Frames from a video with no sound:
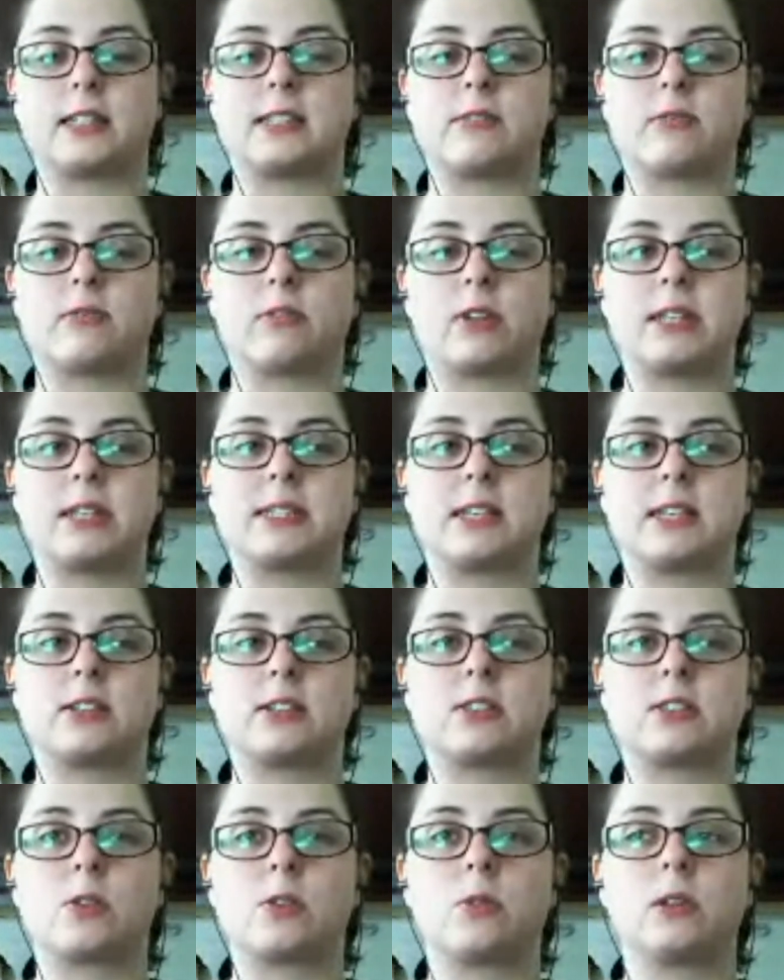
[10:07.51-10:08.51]
this race
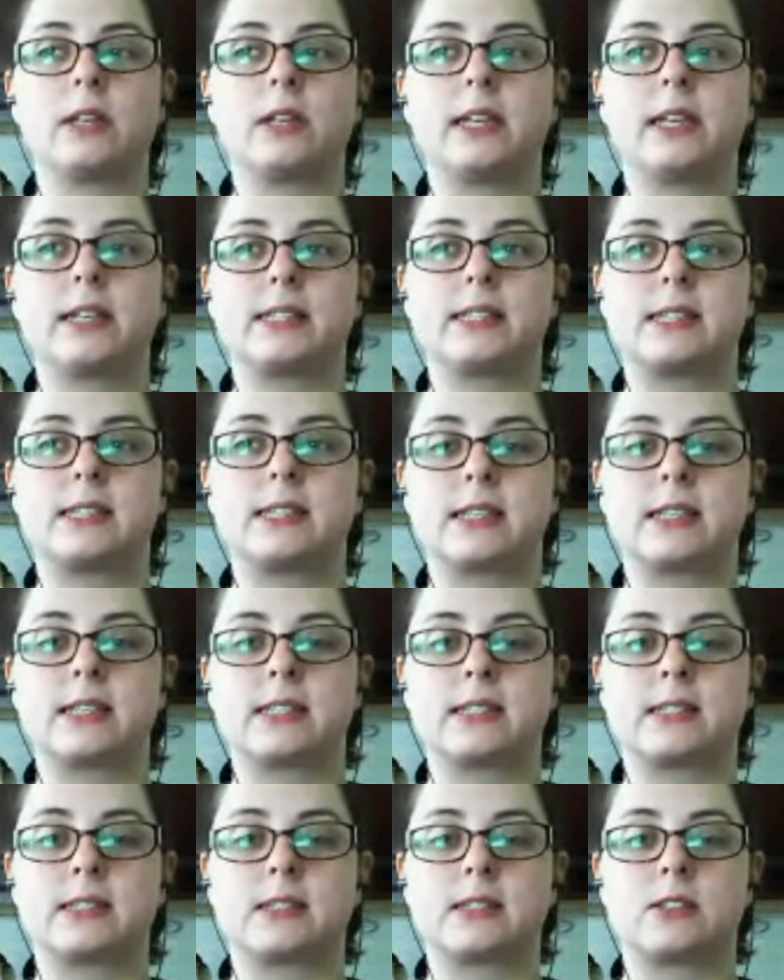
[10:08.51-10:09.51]
that solely
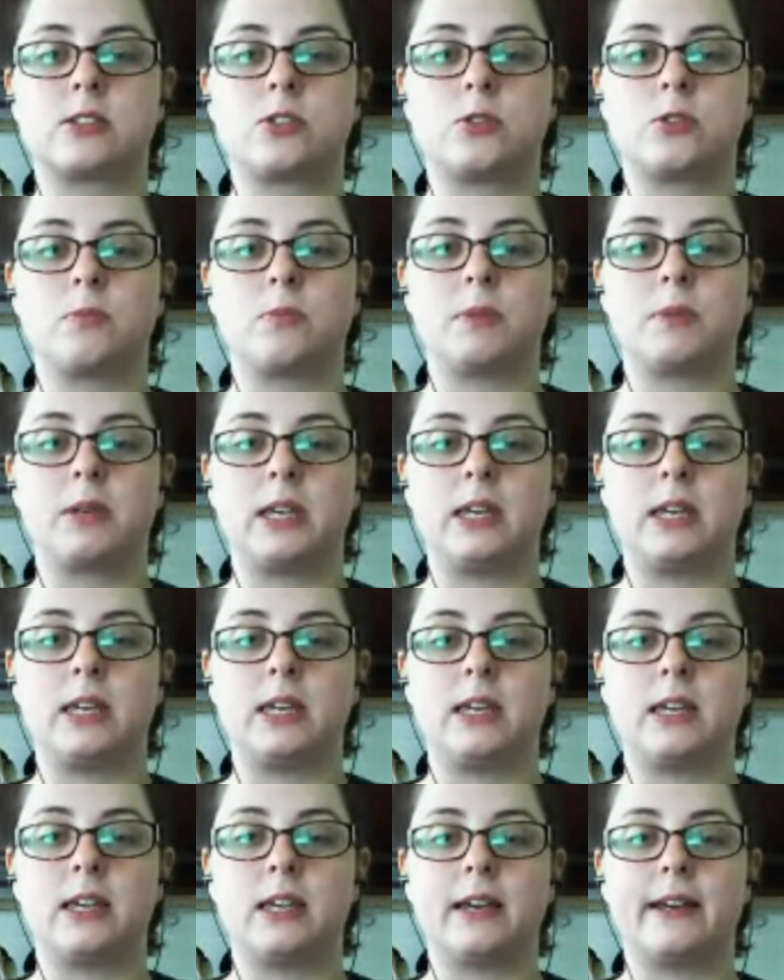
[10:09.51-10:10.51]
exists to
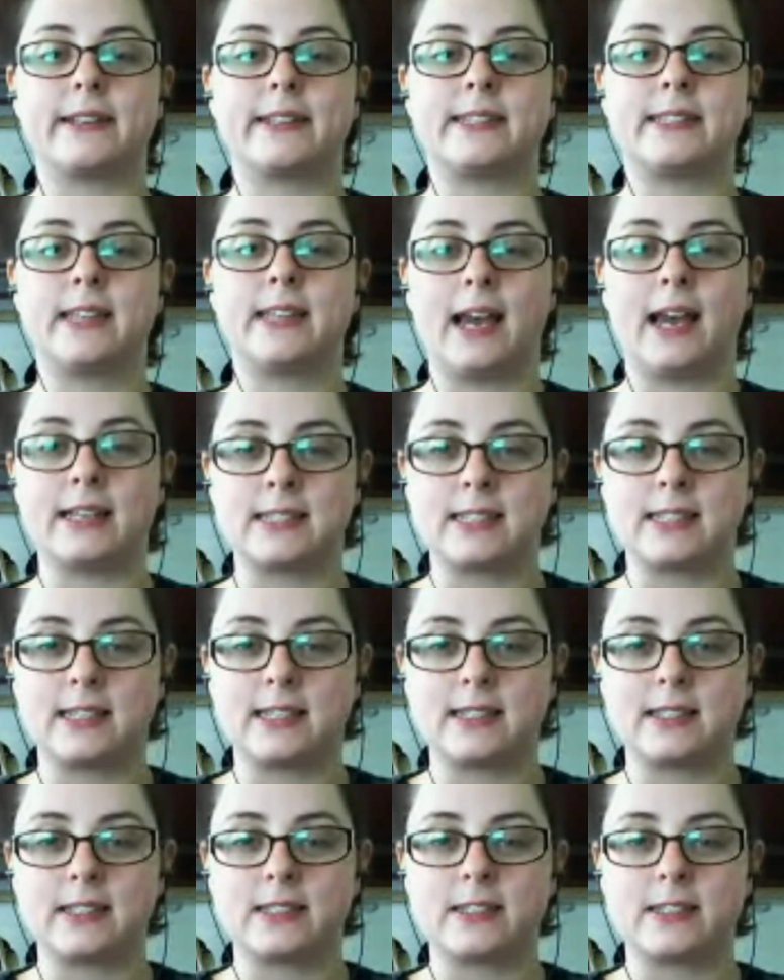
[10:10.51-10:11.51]
be
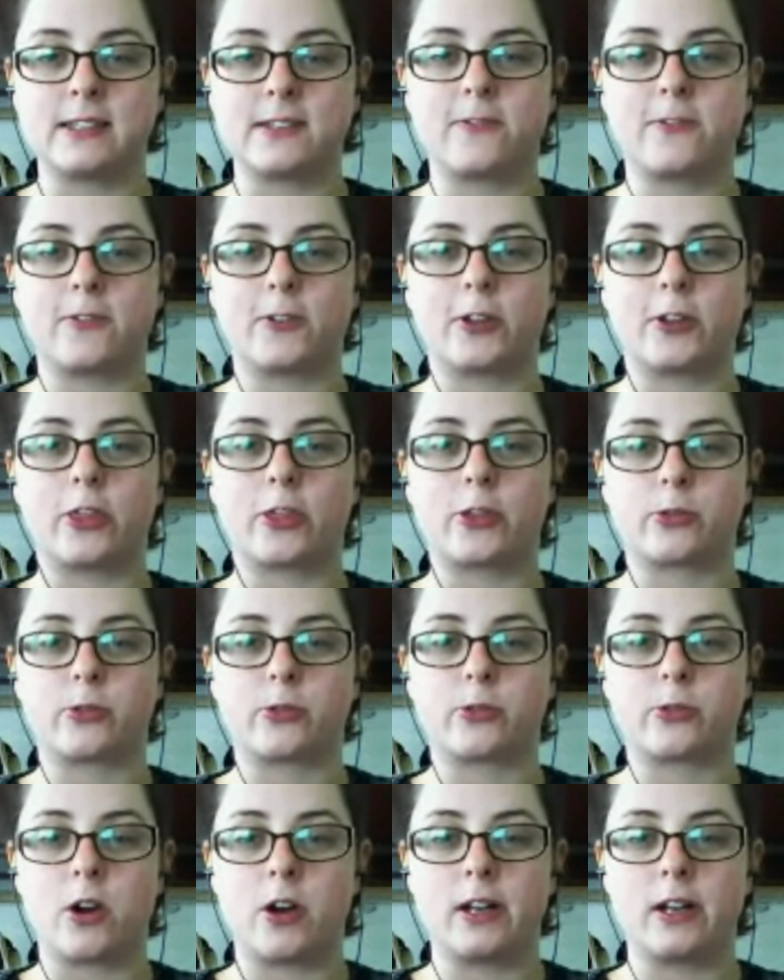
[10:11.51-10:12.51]
assassins for
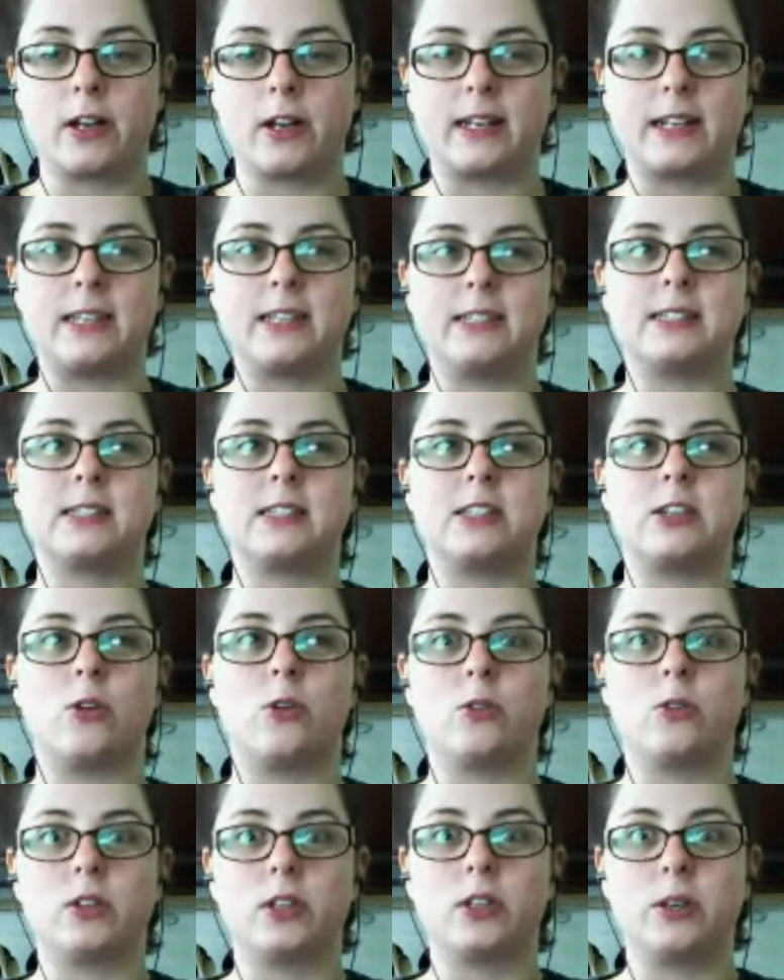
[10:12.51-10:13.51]
Thrawn, and he's
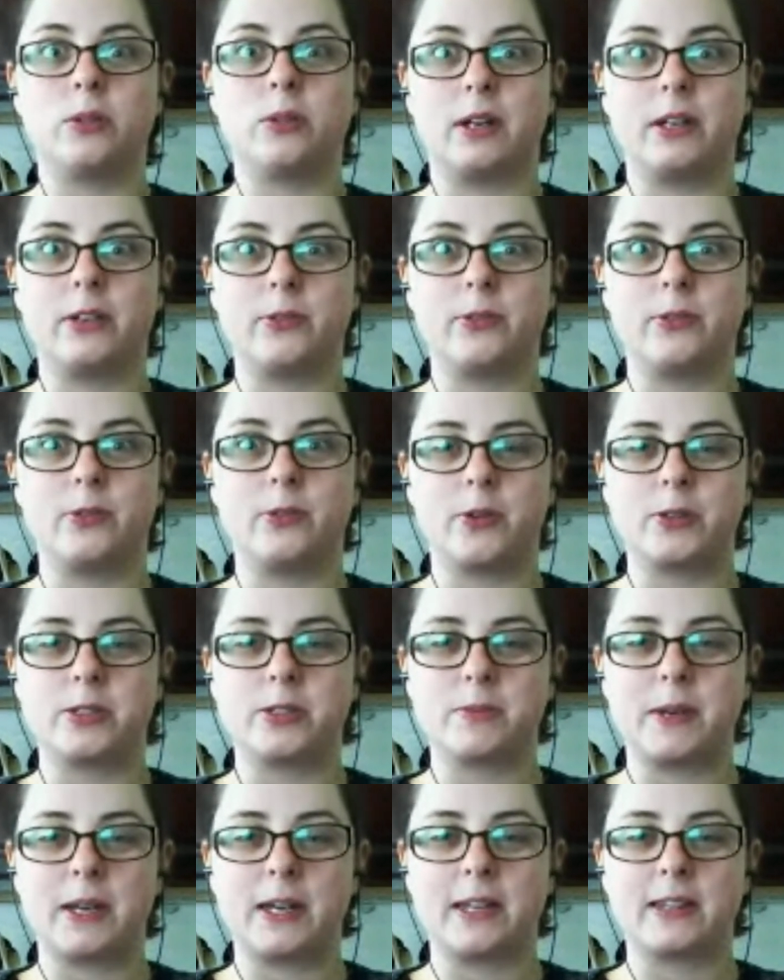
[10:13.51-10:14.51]
the only one who
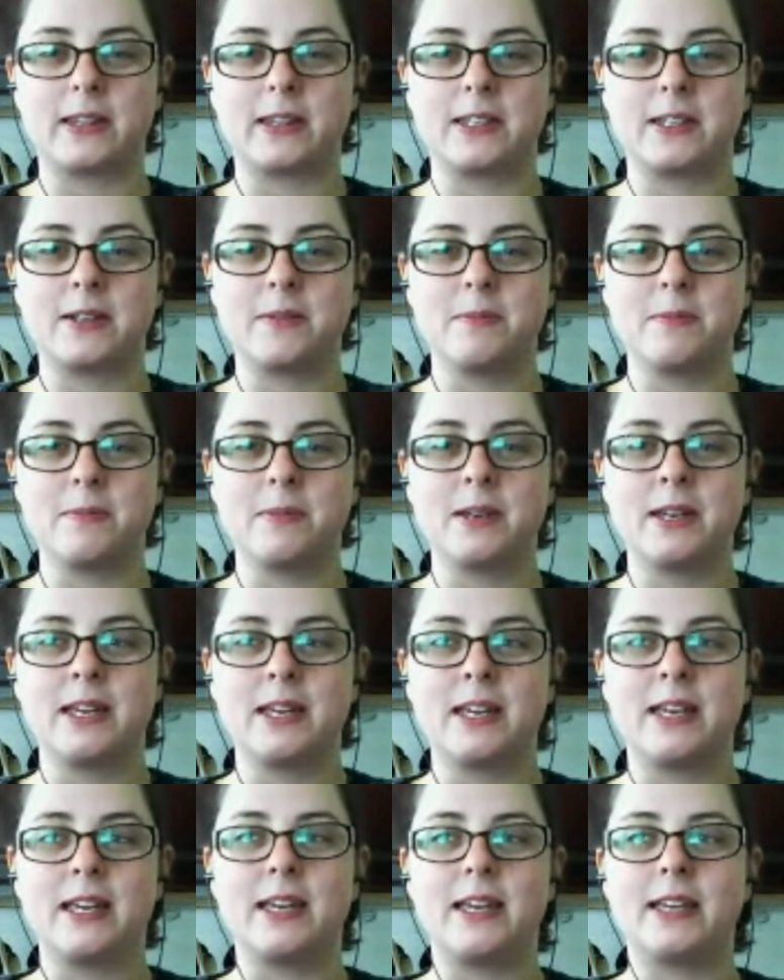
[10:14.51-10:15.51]
knows about them,
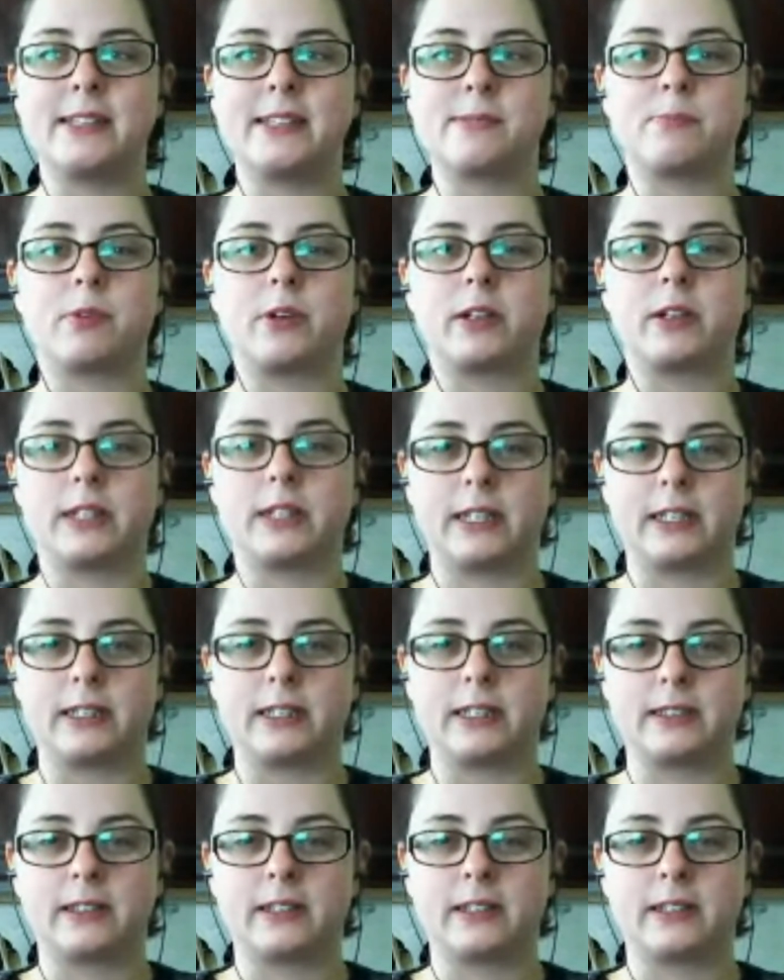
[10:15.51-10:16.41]
is brilliant.